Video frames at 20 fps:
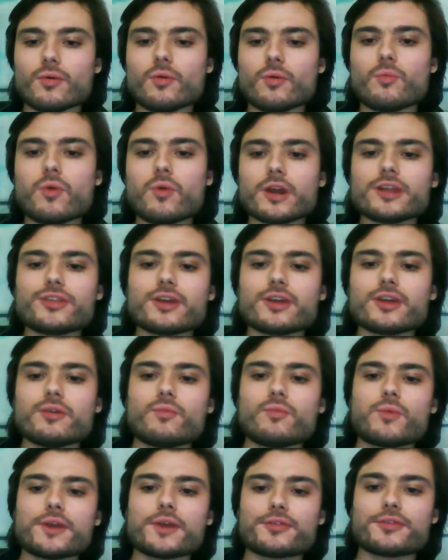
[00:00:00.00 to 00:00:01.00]
what do you
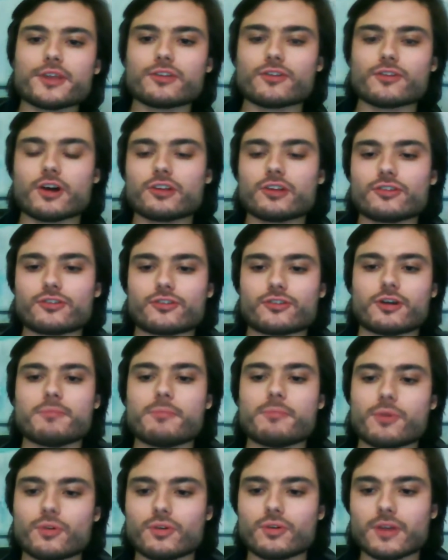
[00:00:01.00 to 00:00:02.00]
think with this
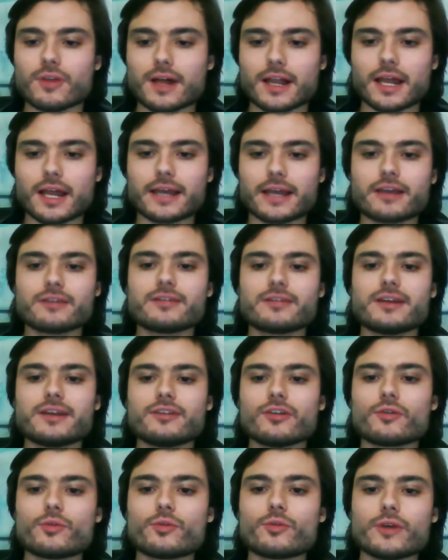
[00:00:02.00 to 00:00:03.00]
ensemble? Like, because
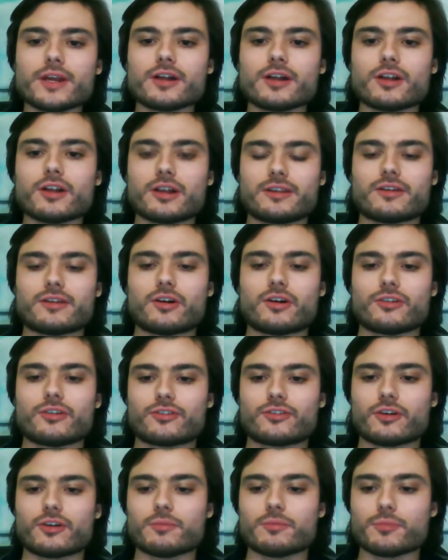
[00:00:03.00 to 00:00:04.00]
it is a real
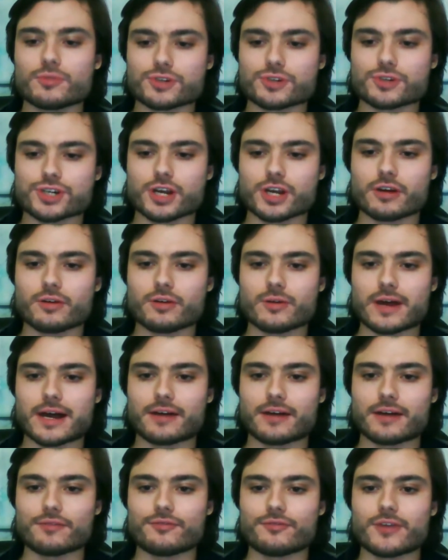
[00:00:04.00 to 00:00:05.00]
ensemble show,
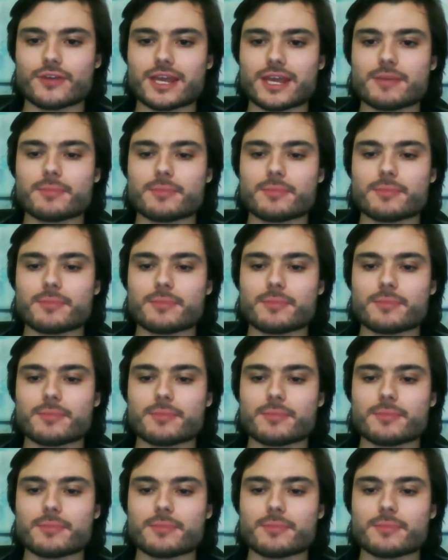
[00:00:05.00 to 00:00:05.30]
uh, Veep,